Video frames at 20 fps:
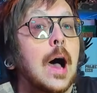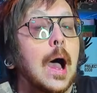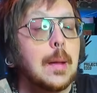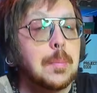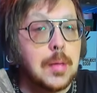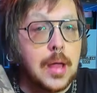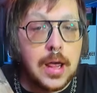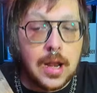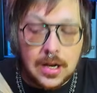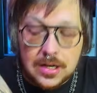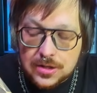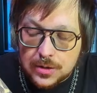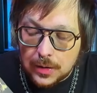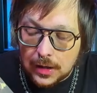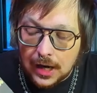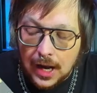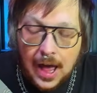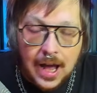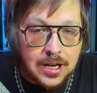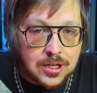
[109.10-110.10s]
I plan on doing
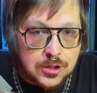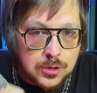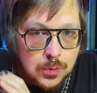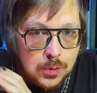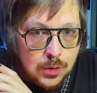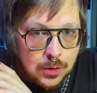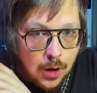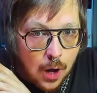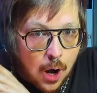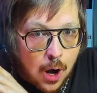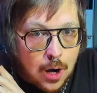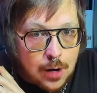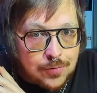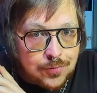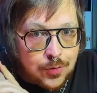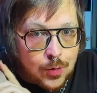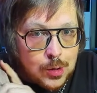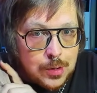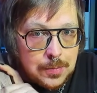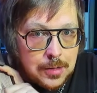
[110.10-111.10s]
an actual
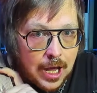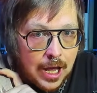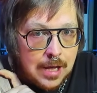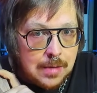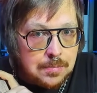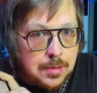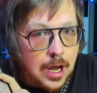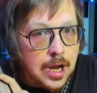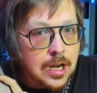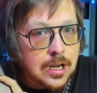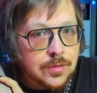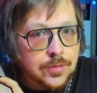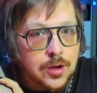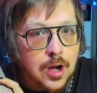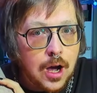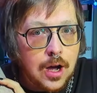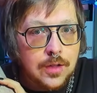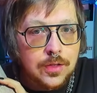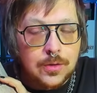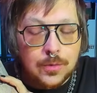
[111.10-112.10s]
long-form campaign of
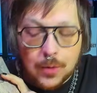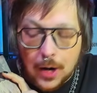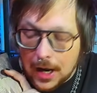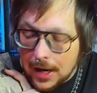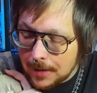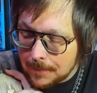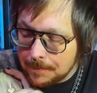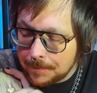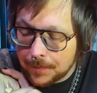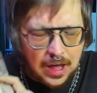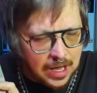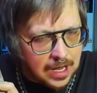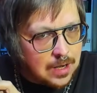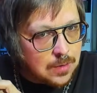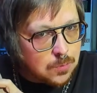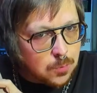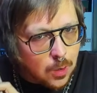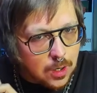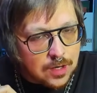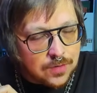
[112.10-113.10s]
Caught in the Rain
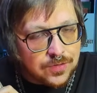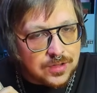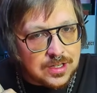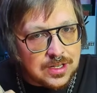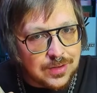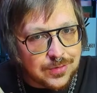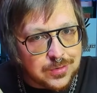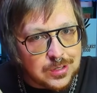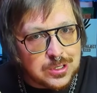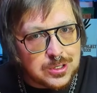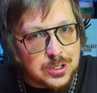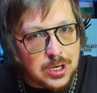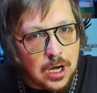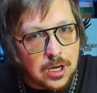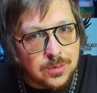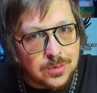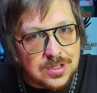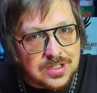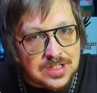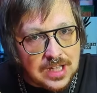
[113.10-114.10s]
in one of the different
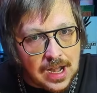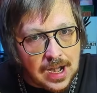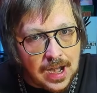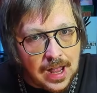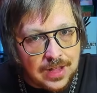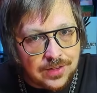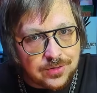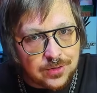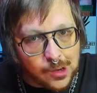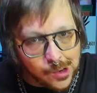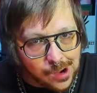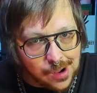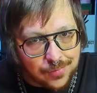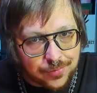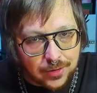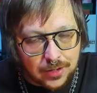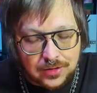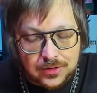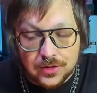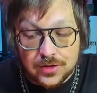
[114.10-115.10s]
genres that it has to
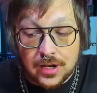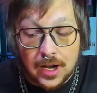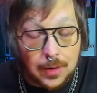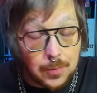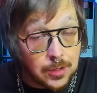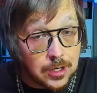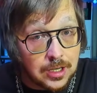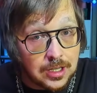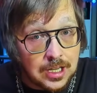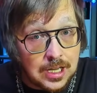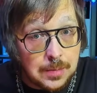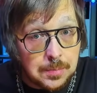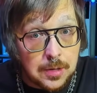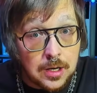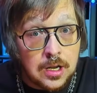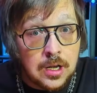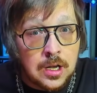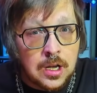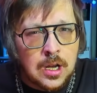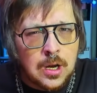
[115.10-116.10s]
offer. So today we're going to keep
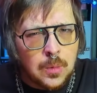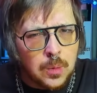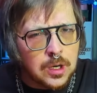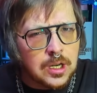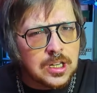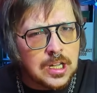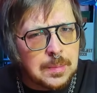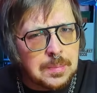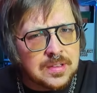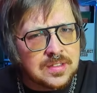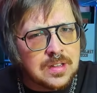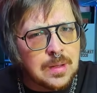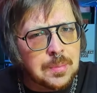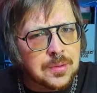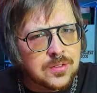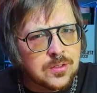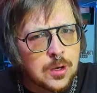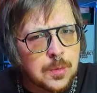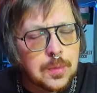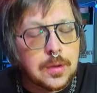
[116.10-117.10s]
it simple,
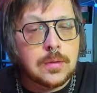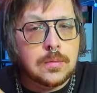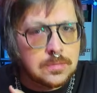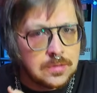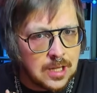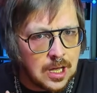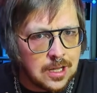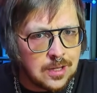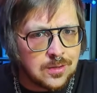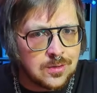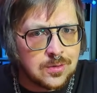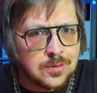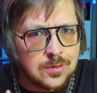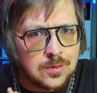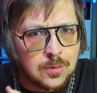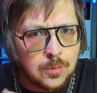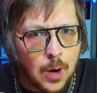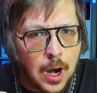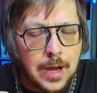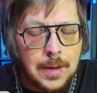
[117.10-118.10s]
stupid,
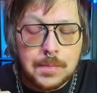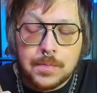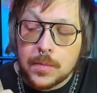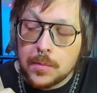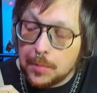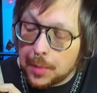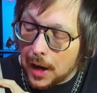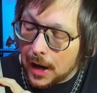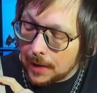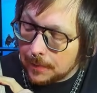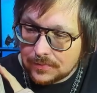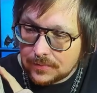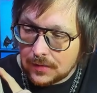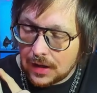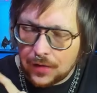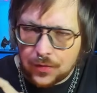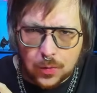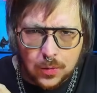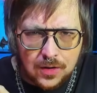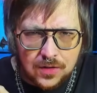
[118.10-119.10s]
KISS, right? But
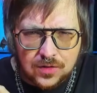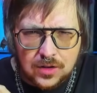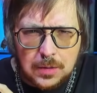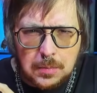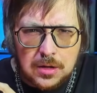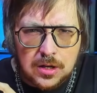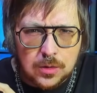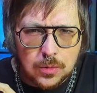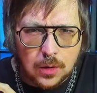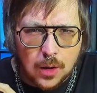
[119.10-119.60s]
if you want to see me do a